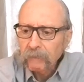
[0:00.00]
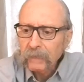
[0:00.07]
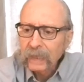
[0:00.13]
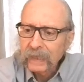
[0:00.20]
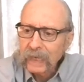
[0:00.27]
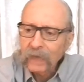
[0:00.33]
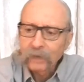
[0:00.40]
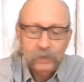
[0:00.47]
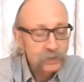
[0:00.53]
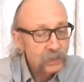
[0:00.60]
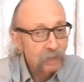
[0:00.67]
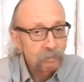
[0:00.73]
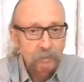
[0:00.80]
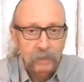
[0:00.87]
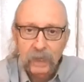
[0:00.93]
Now there's
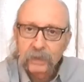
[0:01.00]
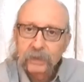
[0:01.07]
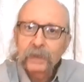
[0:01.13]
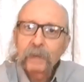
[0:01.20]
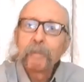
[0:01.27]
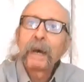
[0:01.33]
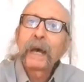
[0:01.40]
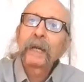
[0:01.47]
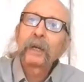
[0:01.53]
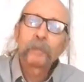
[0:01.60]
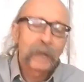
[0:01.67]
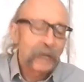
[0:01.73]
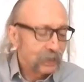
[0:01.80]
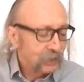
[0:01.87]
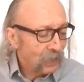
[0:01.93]
a minor
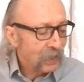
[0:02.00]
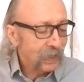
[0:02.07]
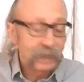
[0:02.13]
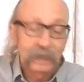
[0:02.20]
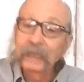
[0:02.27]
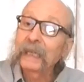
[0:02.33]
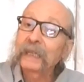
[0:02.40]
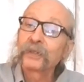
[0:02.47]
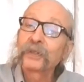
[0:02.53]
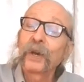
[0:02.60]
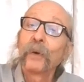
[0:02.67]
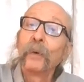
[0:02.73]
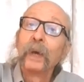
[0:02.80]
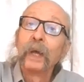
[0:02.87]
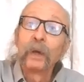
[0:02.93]
pentatonic lick,
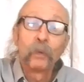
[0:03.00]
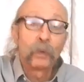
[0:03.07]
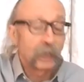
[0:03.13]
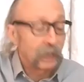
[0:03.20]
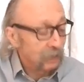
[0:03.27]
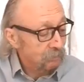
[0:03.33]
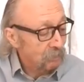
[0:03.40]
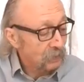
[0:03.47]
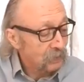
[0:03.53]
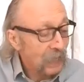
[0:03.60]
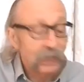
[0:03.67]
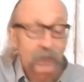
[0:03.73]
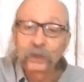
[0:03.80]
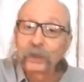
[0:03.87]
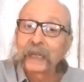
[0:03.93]
so we're going to
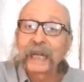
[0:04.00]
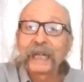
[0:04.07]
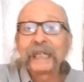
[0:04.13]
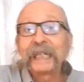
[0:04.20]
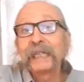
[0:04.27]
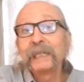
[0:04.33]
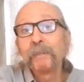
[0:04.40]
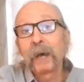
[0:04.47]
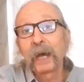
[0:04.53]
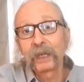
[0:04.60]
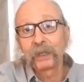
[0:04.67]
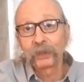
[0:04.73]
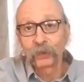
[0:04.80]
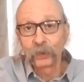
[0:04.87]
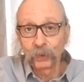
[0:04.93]
take a look at an E
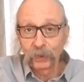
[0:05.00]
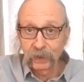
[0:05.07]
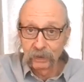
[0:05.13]
minor chord.